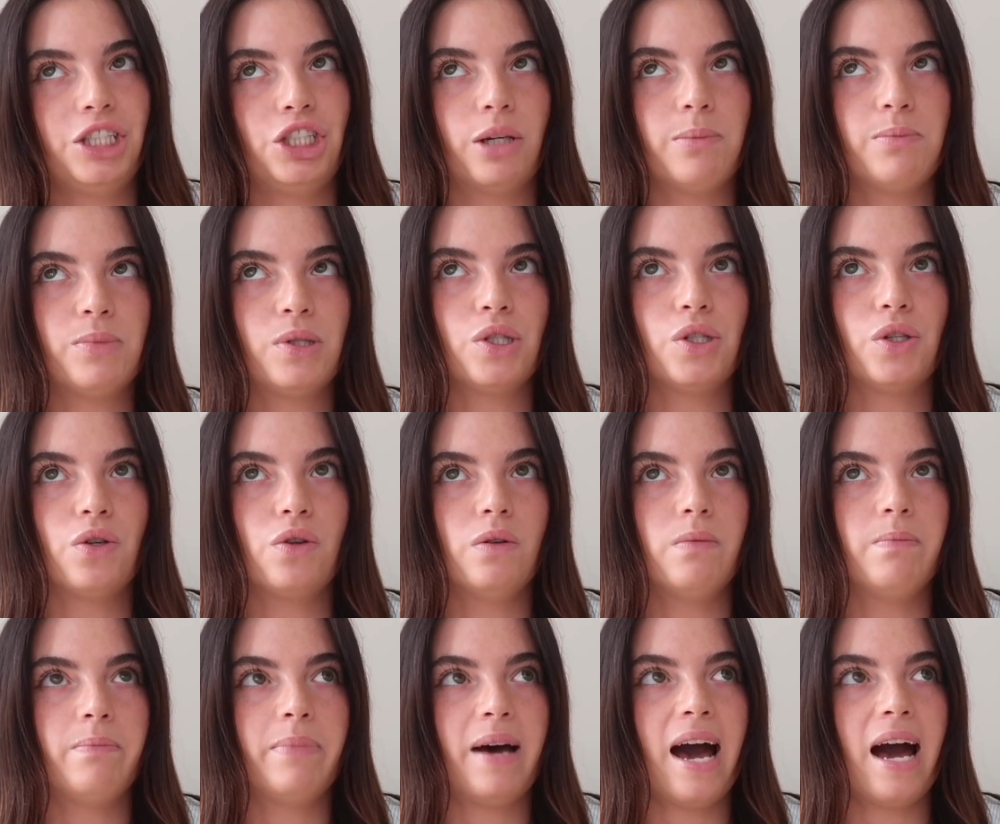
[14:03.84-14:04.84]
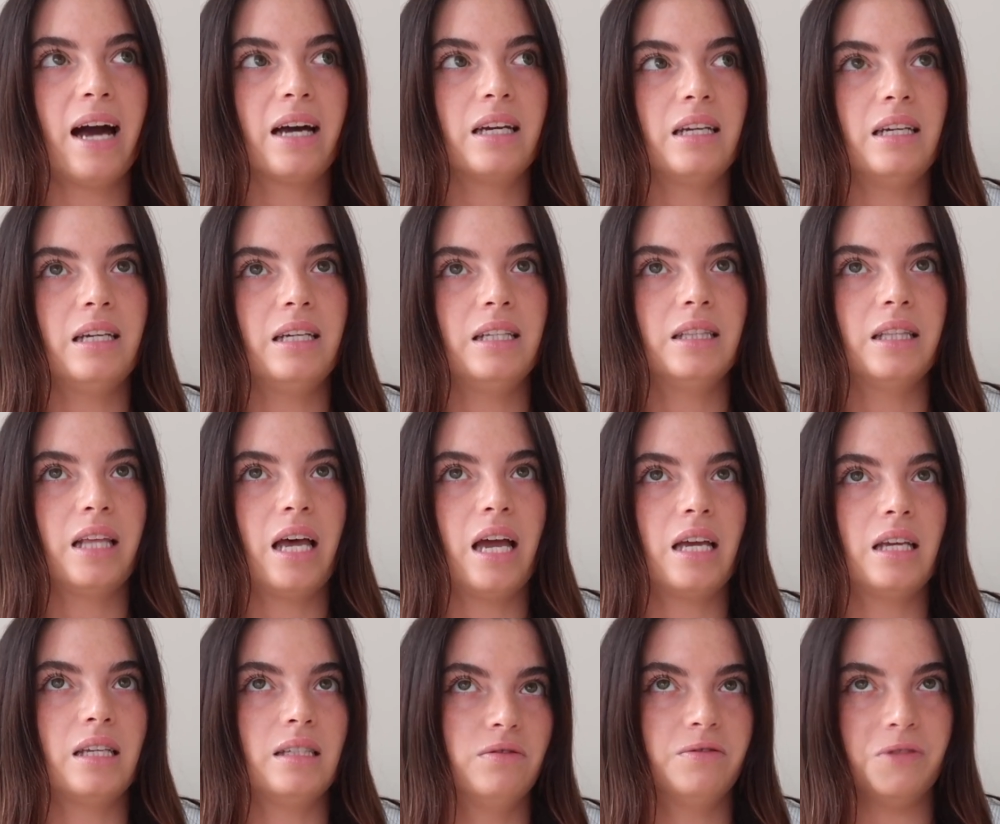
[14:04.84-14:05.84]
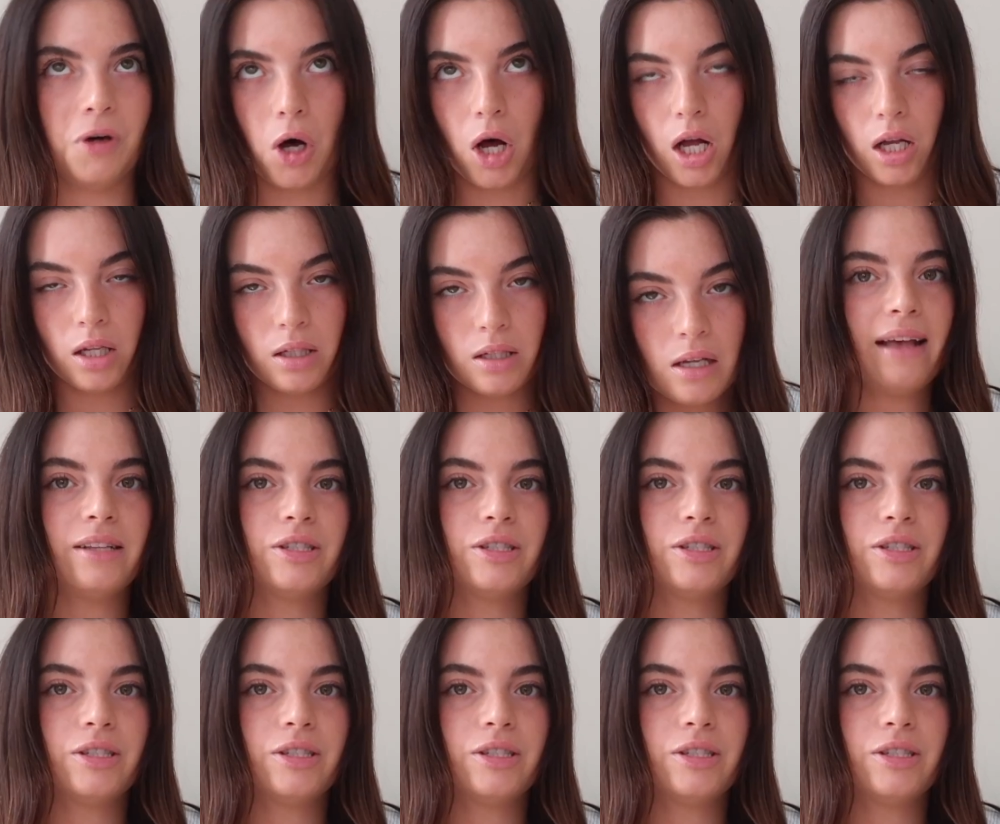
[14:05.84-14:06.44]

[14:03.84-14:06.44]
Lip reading: jumpsuit back in like fall,